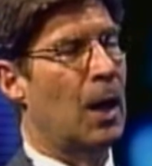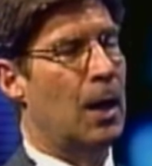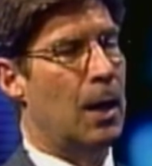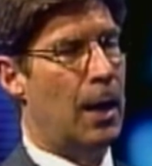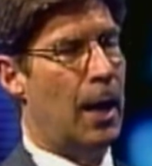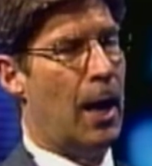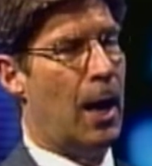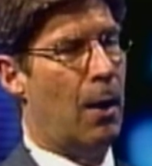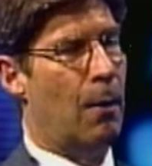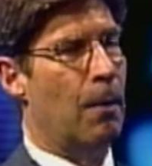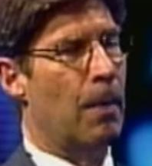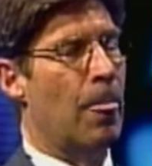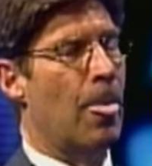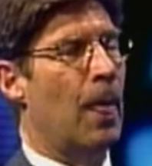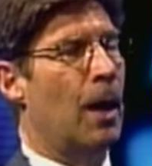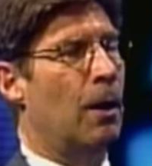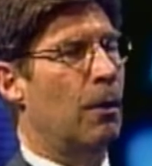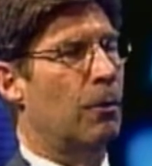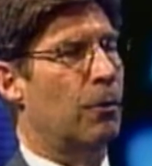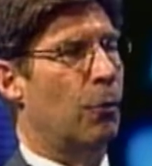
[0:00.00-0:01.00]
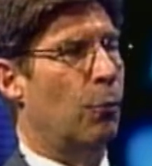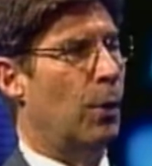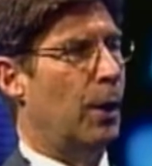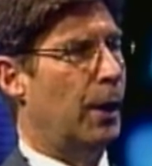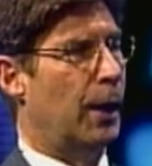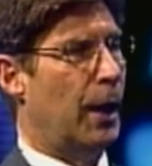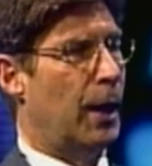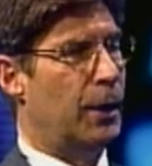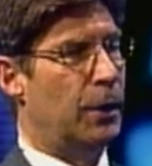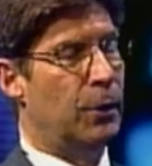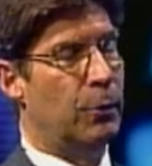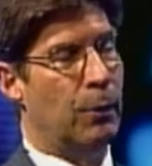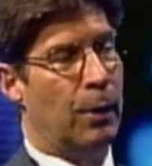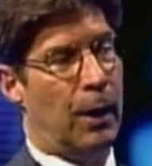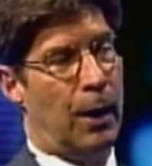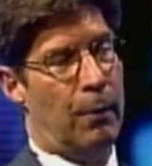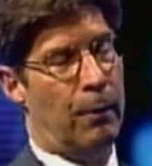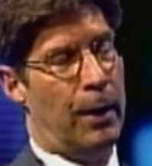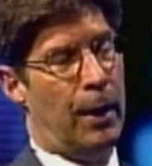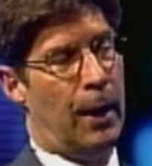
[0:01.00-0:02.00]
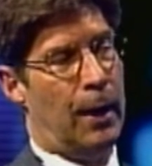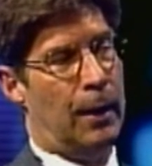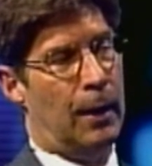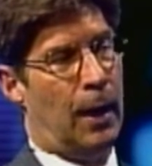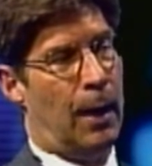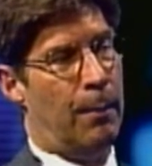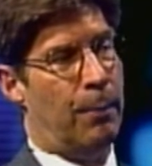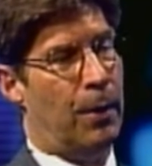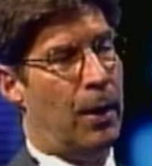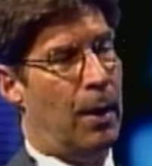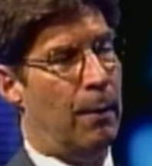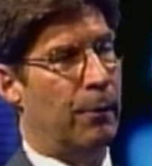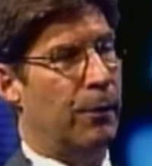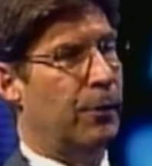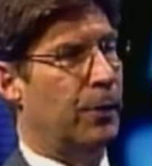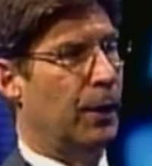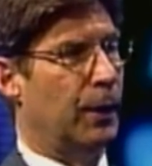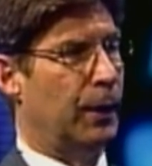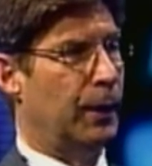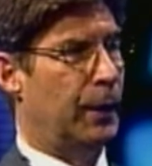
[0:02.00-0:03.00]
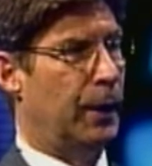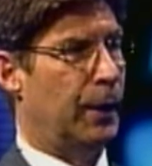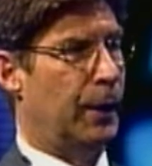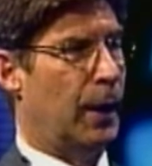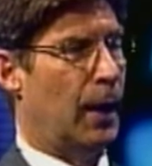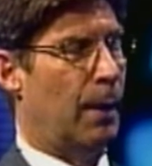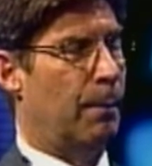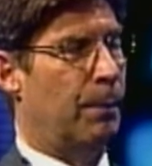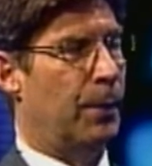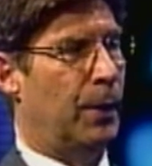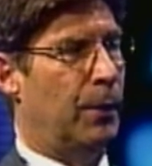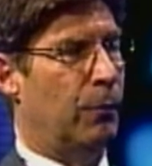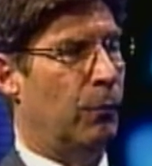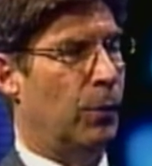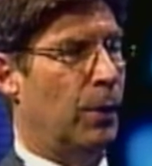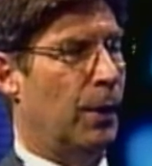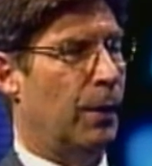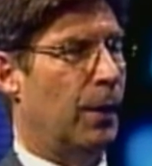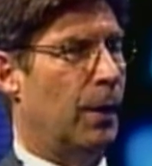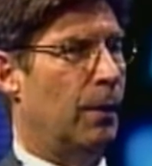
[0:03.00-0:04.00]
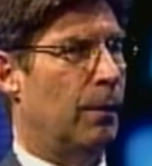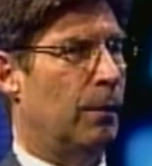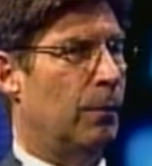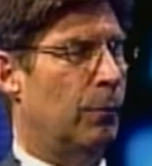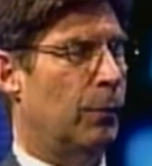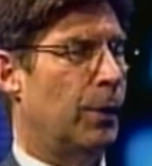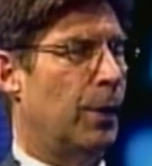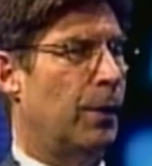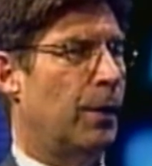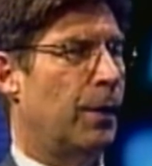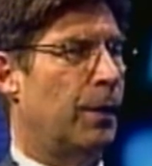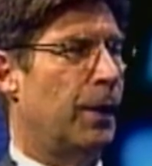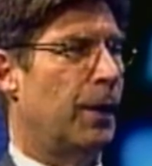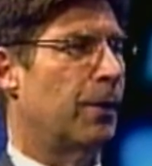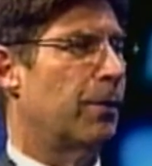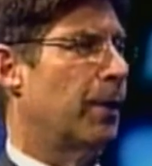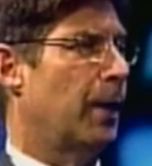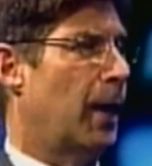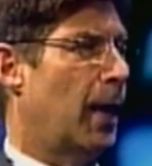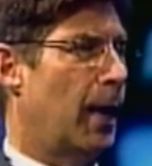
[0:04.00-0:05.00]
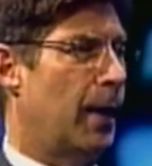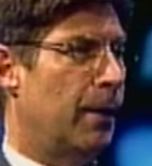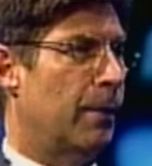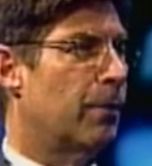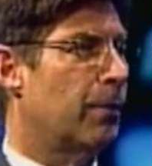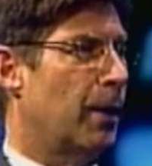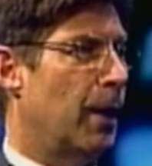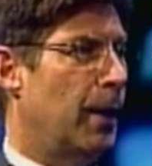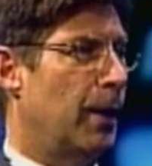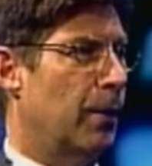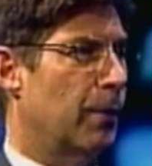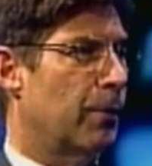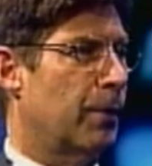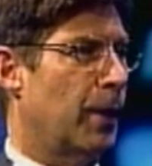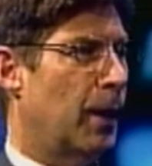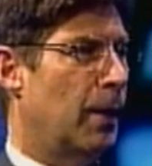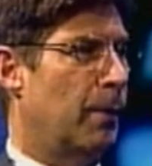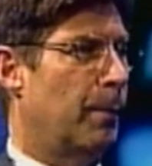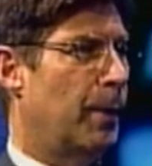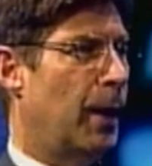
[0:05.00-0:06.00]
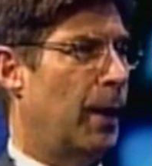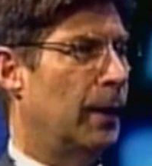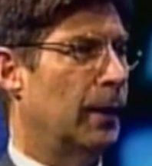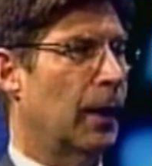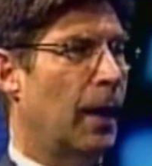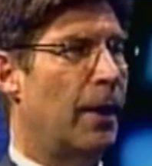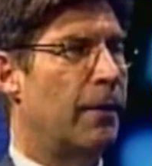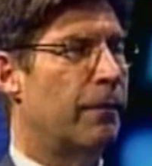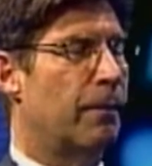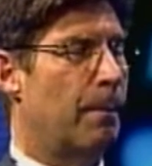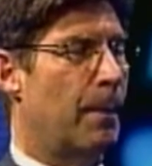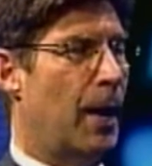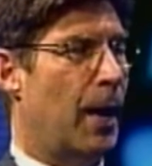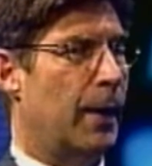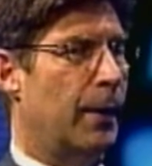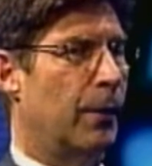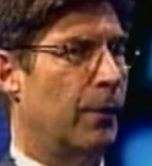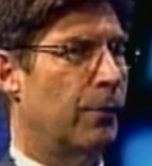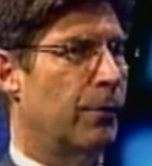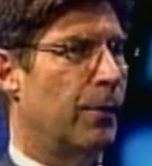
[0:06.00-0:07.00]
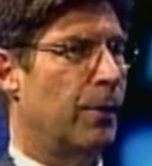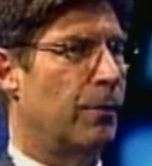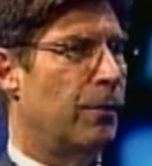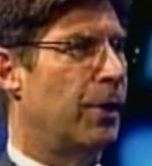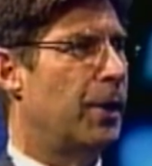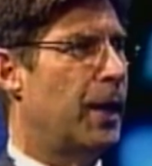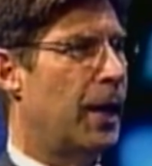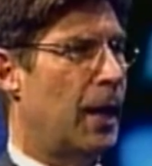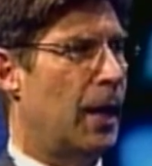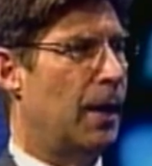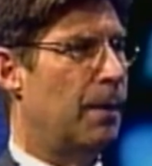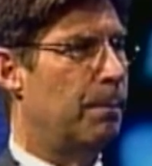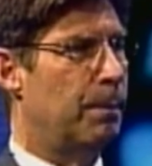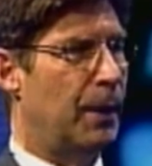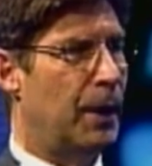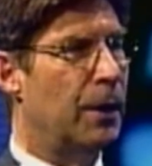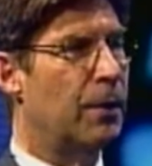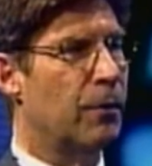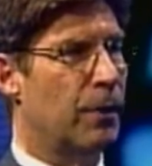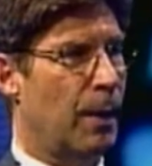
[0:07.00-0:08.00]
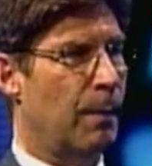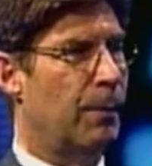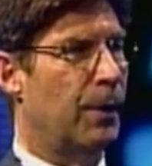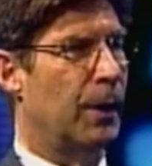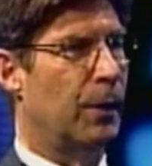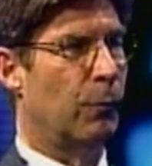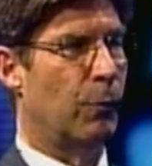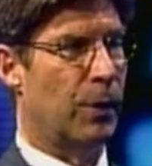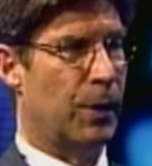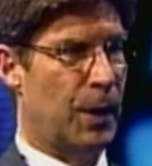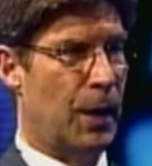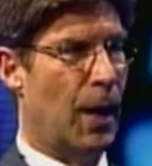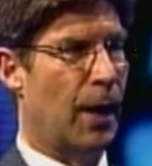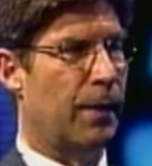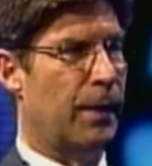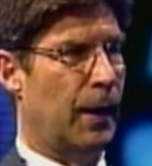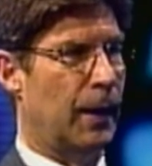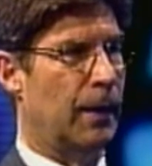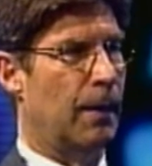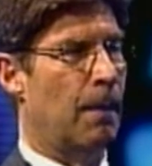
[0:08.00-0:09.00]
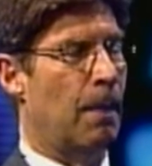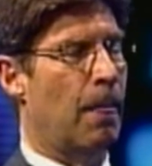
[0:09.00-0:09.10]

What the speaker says: Now, so what did I do when I ran? I promised to clean it up. And one of the things that I say as kind of my life mottos is you can't beat something with nothing.